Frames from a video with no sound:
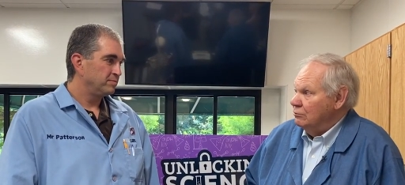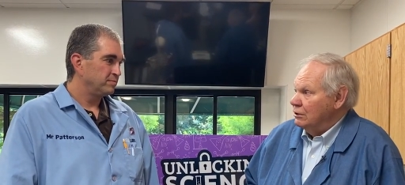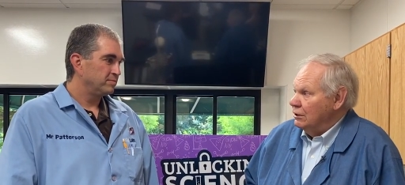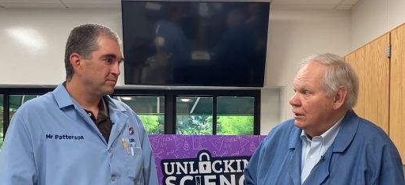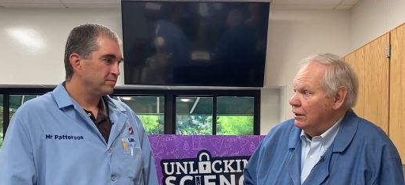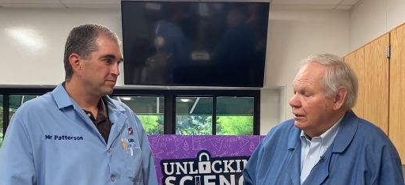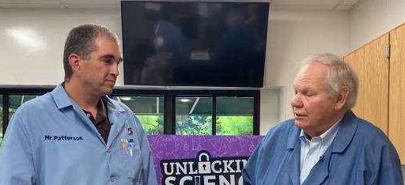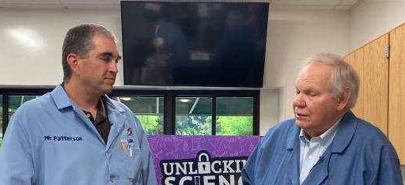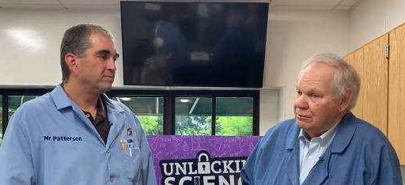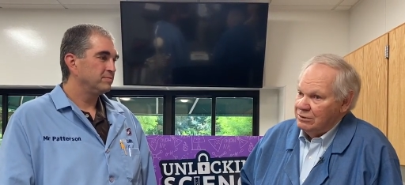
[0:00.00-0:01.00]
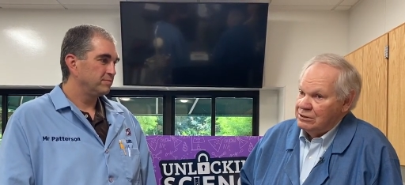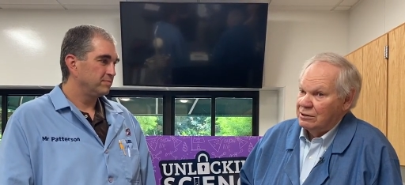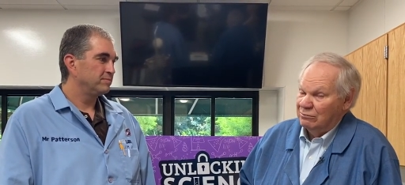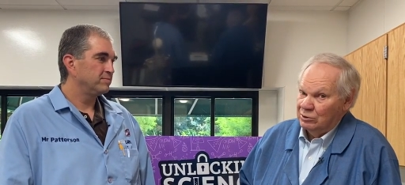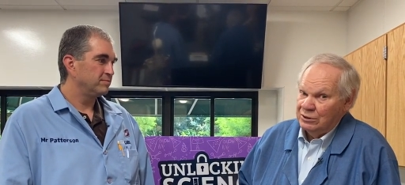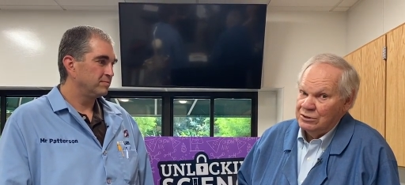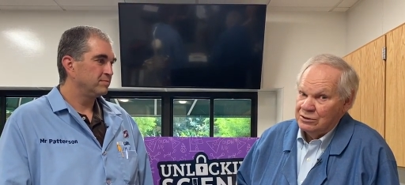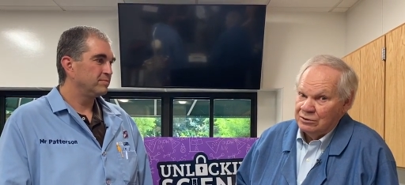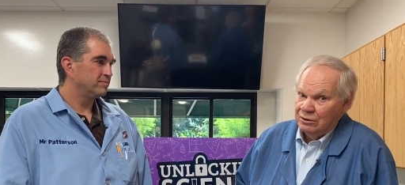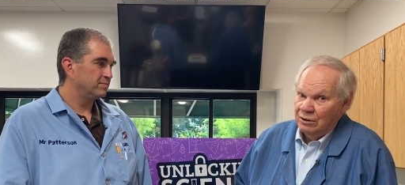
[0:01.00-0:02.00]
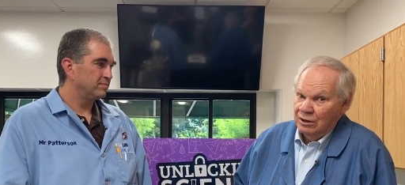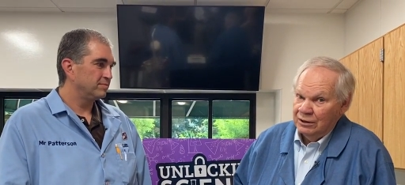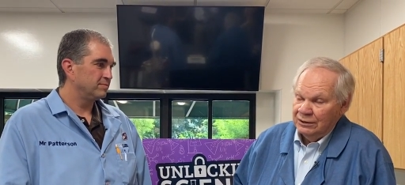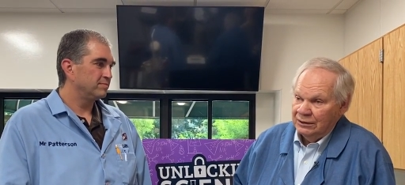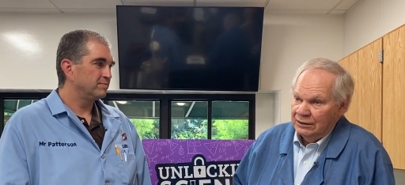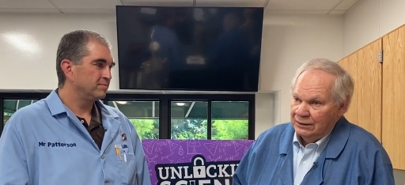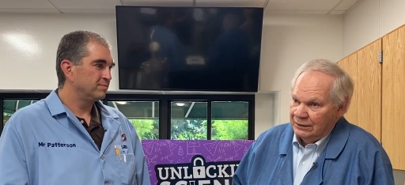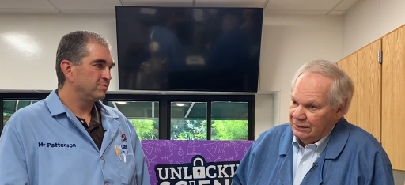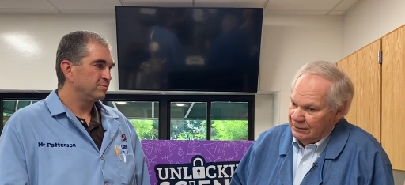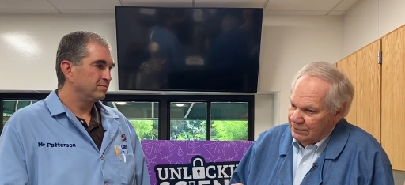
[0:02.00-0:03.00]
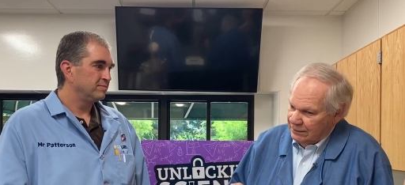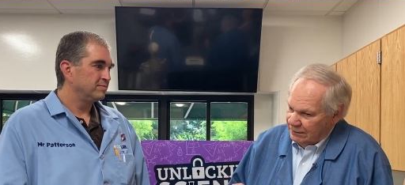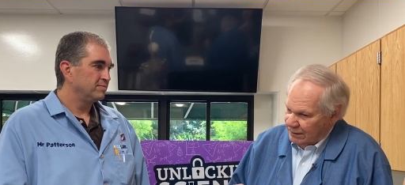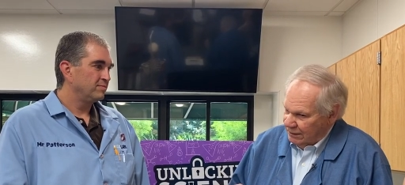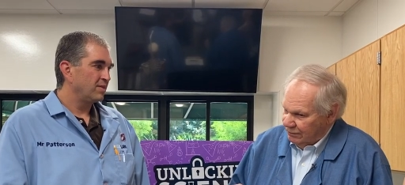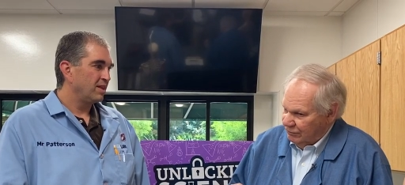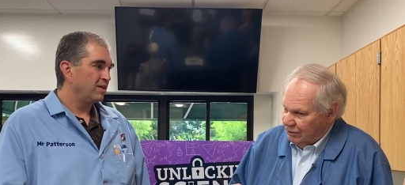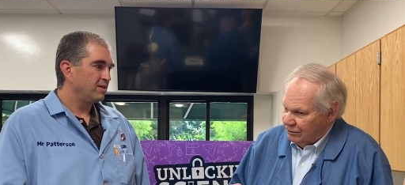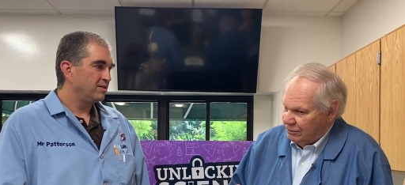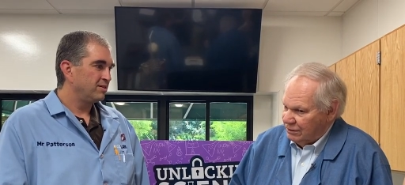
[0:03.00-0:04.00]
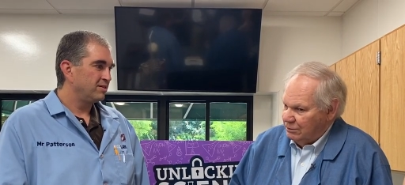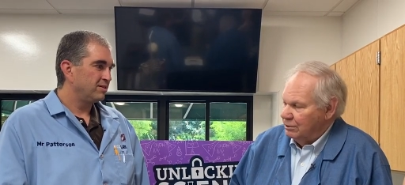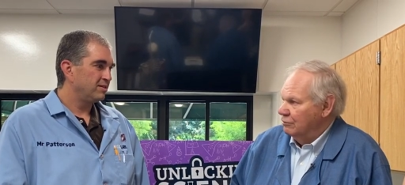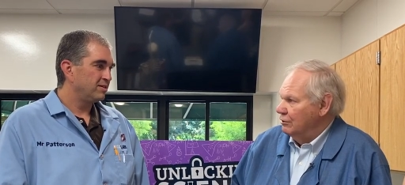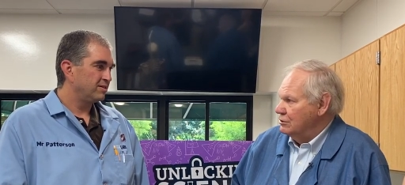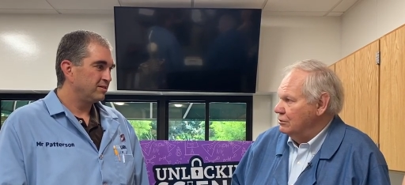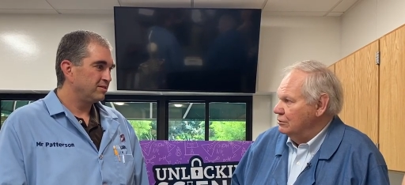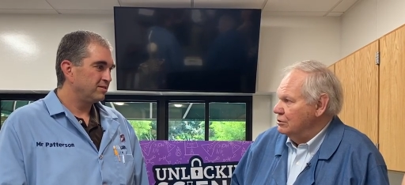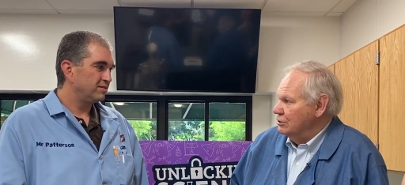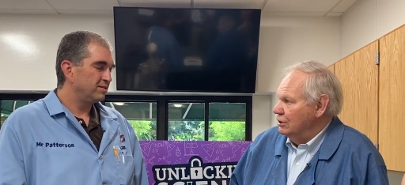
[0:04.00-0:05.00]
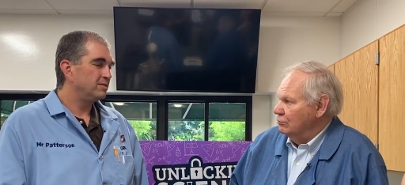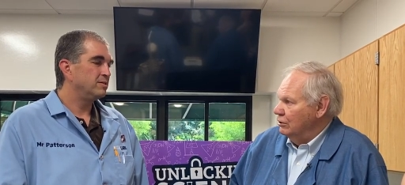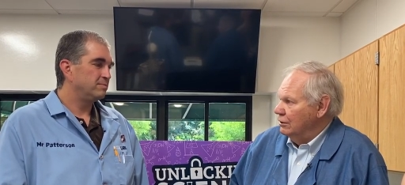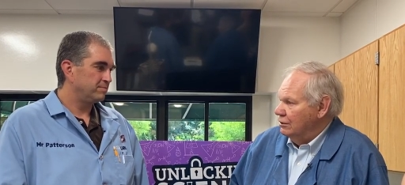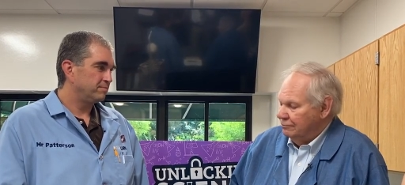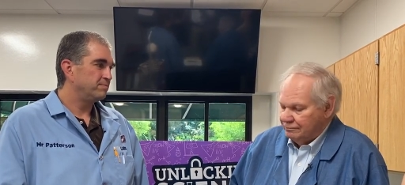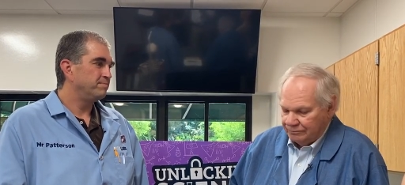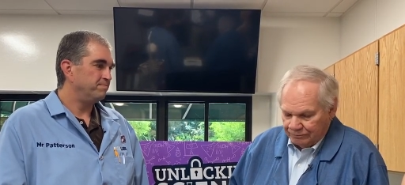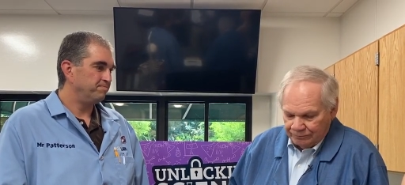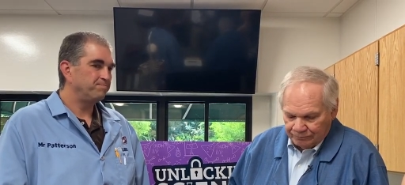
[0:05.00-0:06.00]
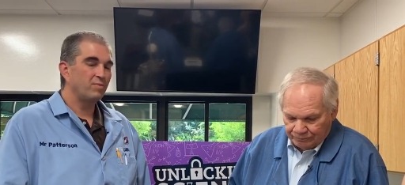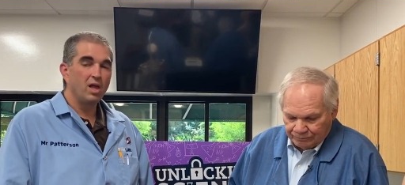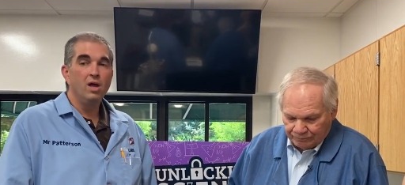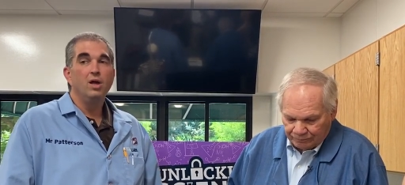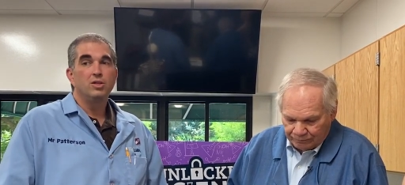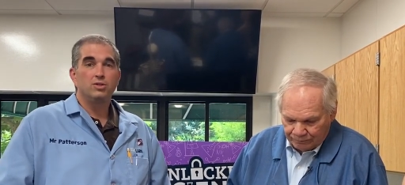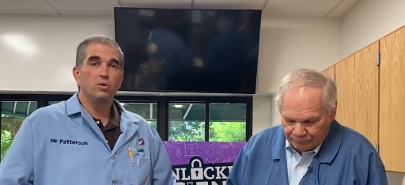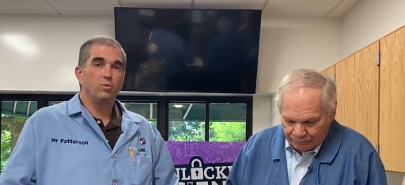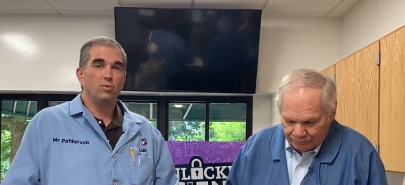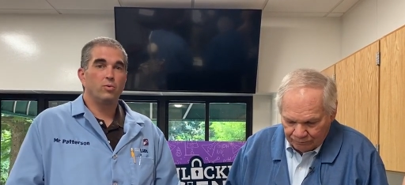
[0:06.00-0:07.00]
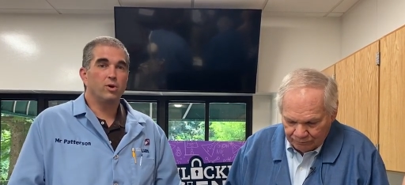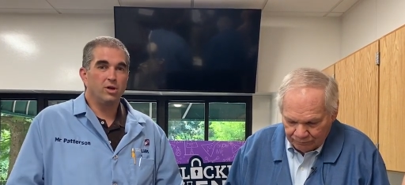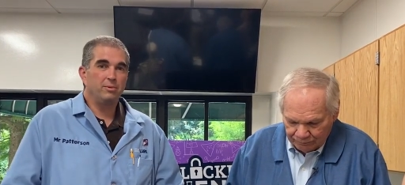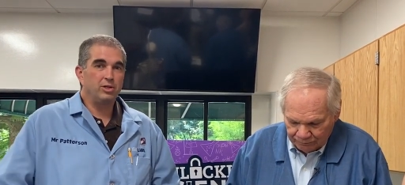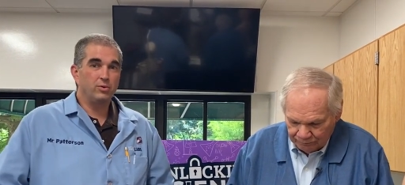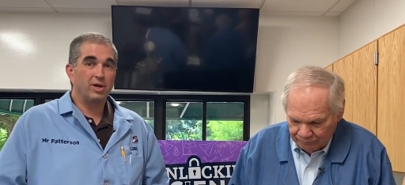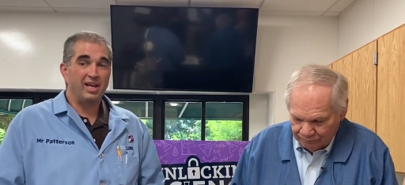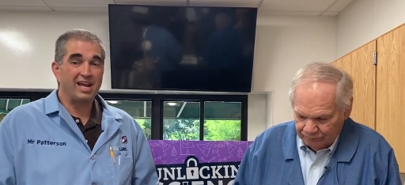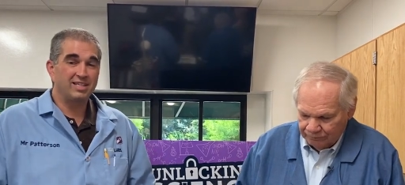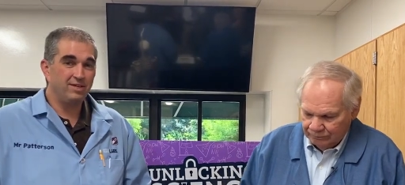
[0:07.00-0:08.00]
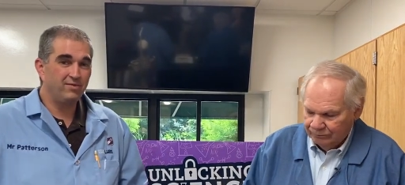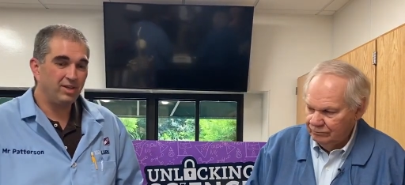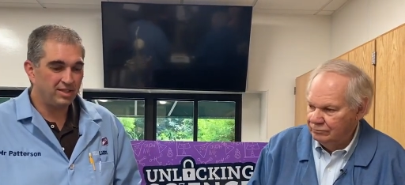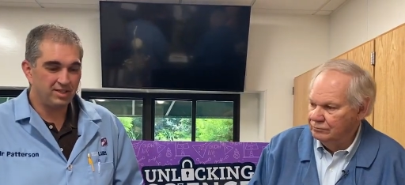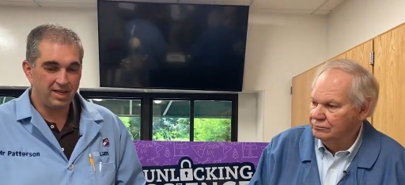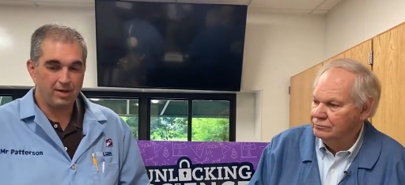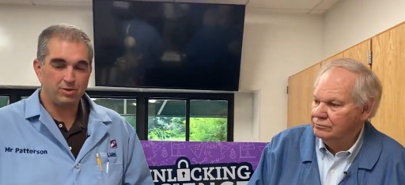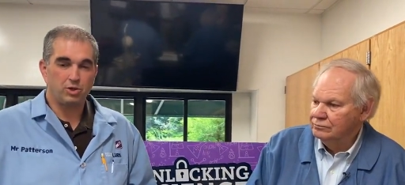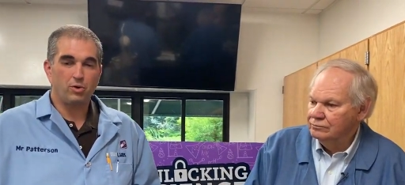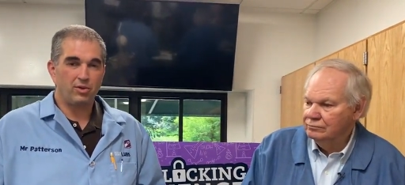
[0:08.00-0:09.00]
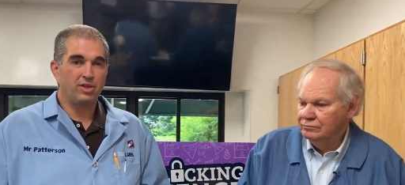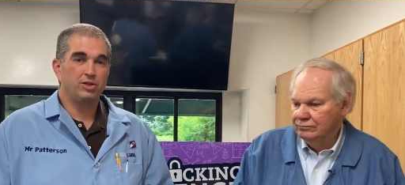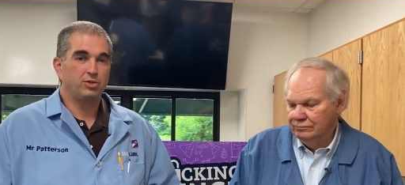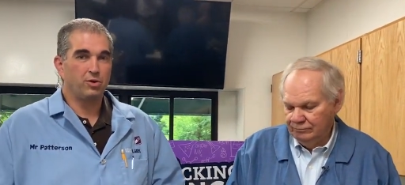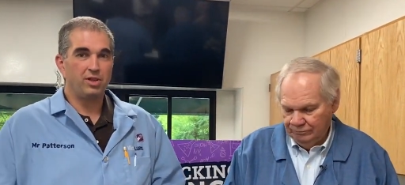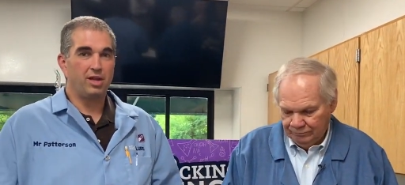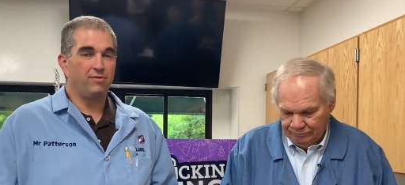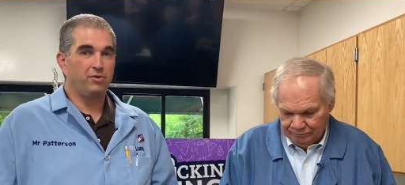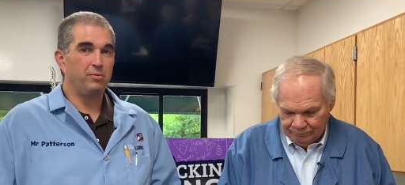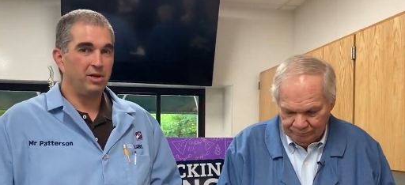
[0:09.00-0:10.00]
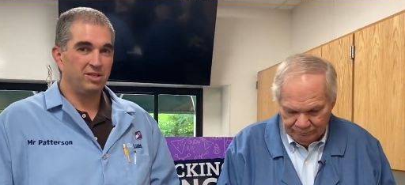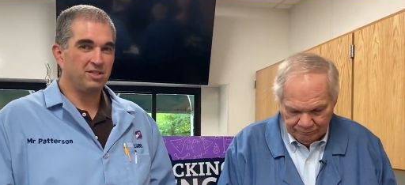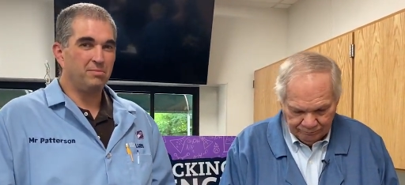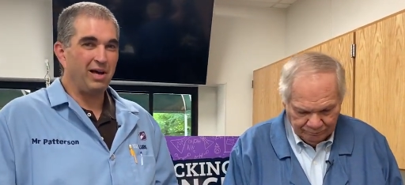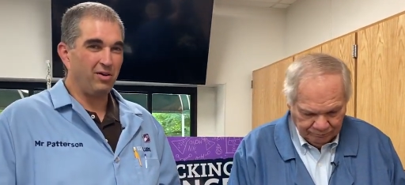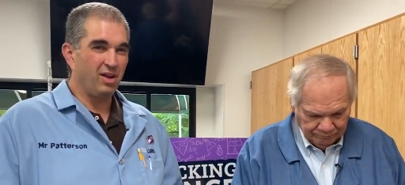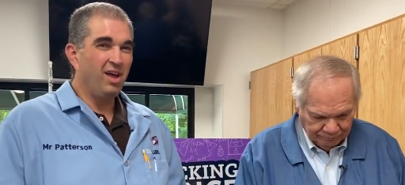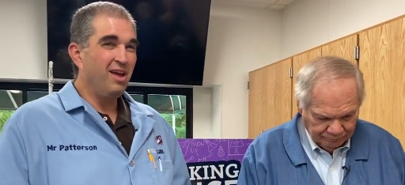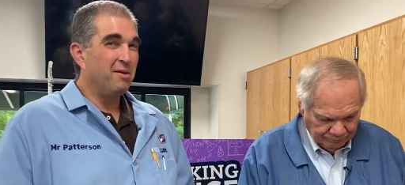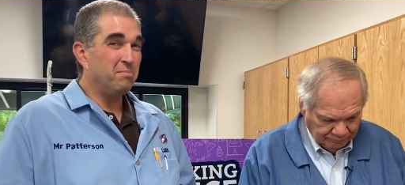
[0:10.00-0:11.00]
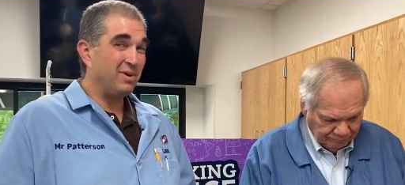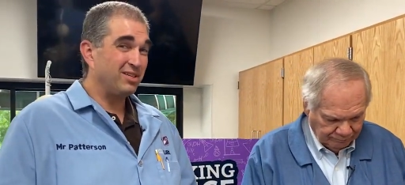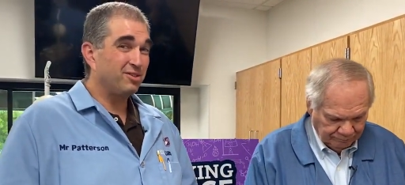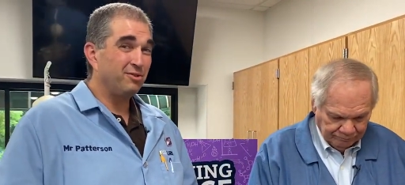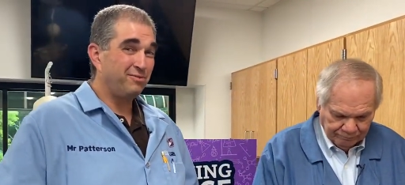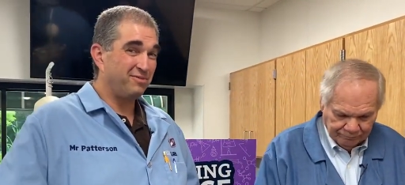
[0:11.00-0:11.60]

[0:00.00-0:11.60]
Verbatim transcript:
Speaker 1: with the eye. They can be several inches long and uh, kind of near the limit of resolution and width.
Speaker 2: Mm-hmm. So we're going to be doing an activity today. Show show you that in a few minutes about muscle